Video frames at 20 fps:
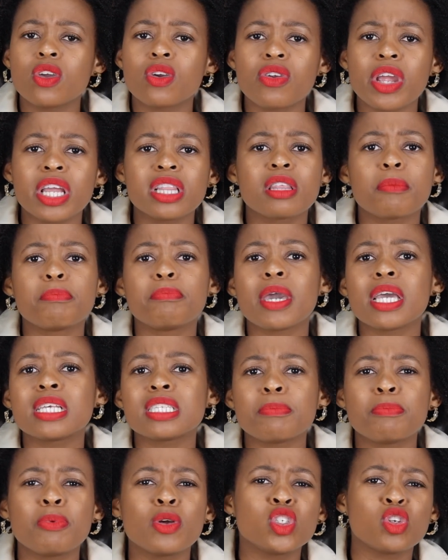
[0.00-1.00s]
you create the
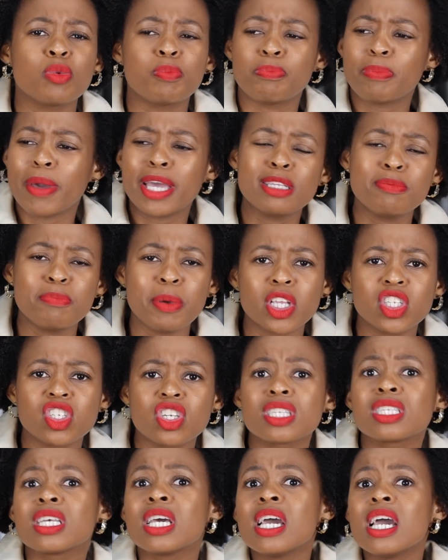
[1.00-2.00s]
best, put your best
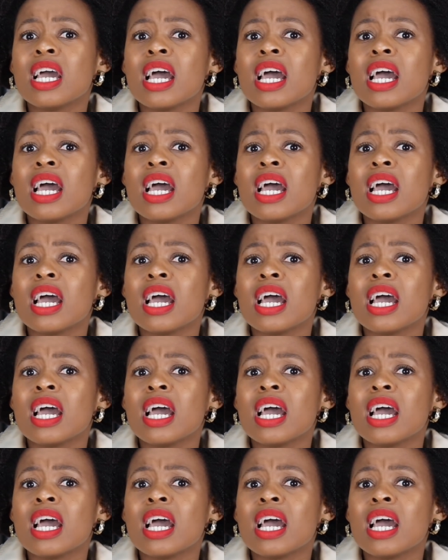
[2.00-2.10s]
pictures,